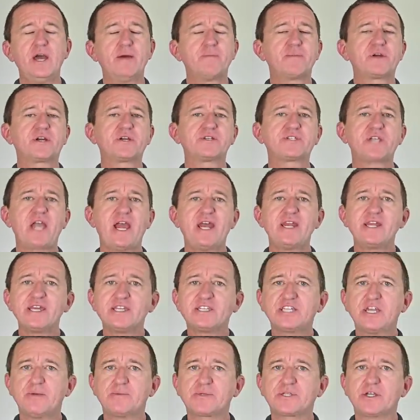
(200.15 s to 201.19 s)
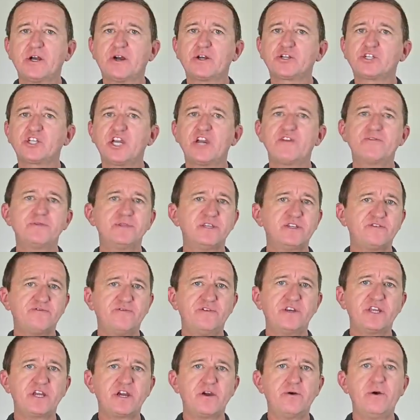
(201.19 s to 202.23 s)
because any tips that I share in this
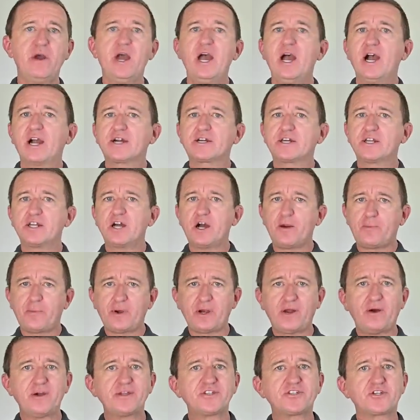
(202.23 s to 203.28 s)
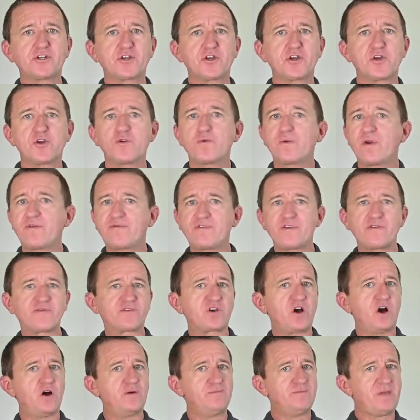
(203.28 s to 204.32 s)
video are gonna apply to you if you've
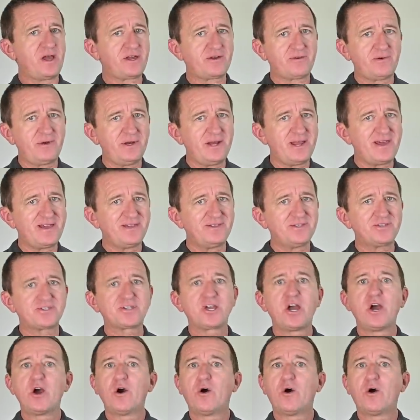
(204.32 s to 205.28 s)
got a macro lens